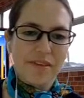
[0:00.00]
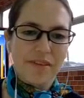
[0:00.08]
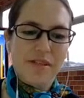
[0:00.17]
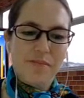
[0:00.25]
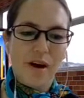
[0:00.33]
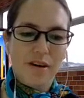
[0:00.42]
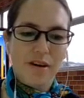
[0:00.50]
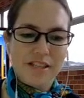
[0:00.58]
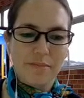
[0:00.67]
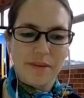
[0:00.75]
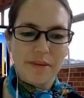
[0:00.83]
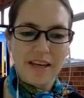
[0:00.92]
mark
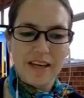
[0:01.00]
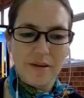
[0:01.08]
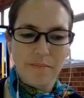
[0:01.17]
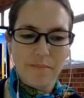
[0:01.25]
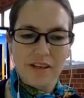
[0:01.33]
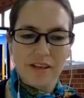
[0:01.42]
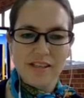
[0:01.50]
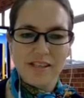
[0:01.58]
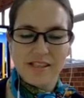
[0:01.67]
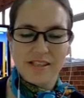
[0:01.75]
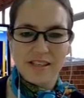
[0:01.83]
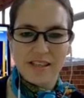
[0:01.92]
scheme here, because
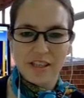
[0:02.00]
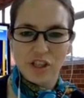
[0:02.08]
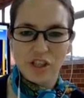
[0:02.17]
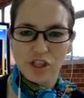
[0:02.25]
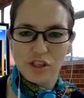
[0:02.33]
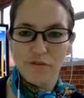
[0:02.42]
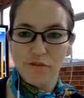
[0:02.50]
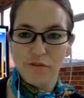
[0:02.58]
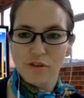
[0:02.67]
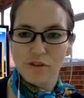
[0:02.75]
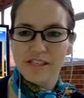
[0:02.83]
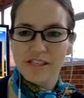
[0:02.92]
it's
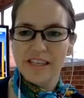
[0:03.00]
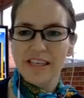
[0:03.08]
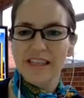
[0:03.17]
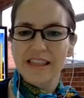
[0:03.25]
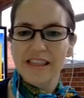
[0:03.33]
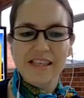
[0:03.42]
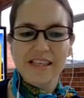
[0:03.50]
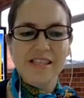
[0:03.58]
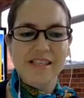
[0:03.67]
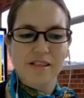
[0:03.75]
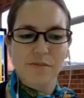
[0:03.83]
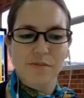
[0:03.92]
ENG4C,
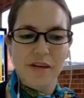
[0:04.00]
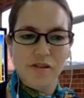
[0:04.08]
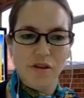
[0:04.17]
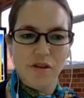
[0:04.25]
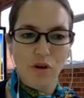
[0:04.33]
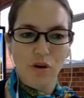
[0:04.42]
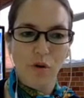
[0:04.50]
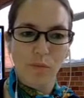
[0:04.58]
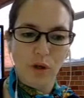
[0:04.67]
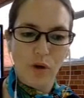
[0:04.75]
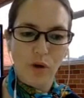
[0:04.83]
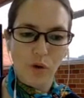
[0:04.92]
this is based on the
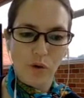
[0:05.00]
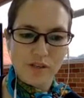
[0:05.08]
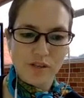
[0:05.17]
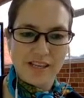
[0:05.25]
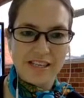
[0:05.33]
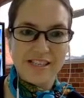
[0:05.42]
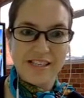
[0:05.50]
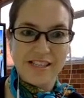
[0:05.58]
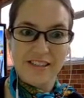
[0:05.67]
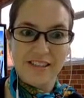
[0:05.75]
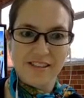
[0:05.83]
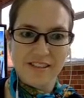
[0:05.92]
Common Core state
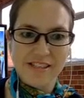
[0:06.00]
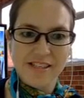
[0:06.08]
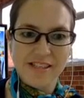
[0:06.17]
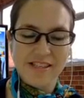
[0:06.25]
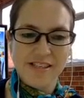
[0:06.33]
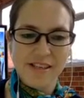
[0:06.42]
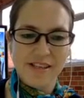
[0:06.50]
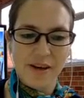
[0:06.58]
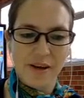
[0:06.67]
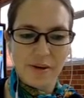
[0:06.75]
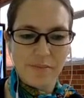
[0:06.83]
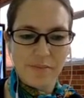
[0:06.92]
standards.
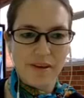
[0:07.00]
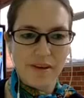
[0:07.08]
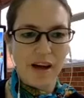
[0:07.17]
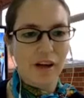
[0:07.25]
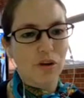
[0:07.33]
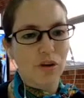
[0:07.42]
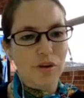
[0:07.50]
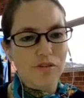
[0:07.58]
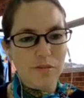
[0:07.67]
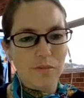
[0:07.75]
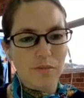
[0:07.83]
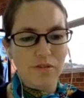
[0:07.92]
I don't know if
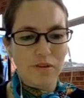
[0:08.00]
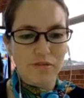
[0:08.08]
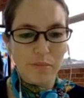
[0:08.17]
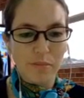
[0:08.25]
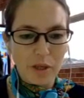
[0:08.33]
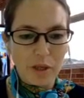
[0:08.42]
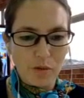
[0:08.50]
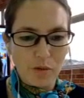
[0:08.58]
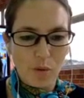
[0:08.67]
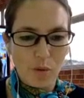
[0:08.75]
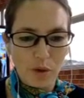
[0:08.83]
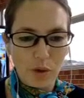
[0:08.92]
some of you are familiar with
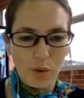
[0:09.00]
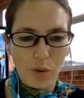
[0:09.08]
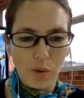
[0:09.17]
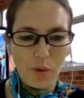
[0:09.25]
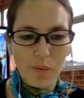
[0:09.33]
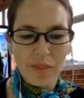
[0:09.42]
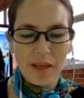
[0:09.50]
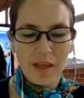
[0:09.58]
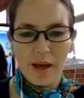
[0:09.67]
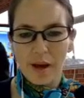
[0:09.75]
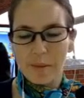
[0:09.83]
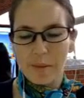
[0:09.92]
Common Core,
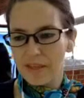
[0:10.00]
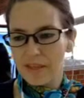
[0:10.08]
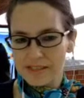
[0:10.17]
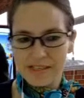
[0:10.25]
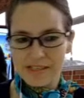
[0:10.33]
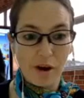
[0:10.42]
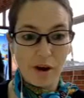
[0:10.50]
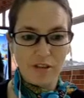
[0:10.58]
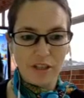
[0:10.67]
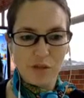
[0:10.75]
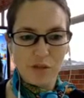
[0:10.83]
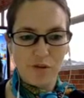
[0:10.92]
but that's how our
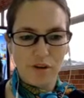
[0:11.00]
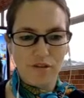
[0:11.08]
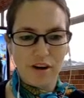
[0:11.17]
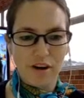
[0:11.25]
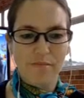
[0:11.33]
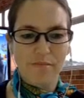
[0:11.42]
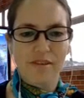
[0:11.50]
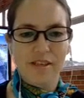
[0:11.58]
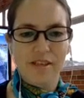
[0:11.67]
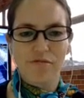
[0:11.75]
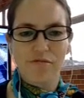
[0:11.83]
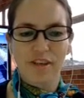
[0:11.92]
English program
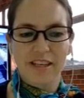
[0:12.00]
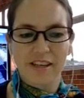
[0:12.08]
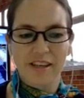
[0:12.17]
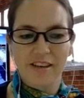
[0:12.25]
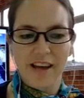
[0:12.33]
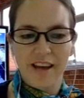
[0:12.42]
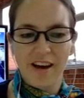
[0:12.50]
is run here at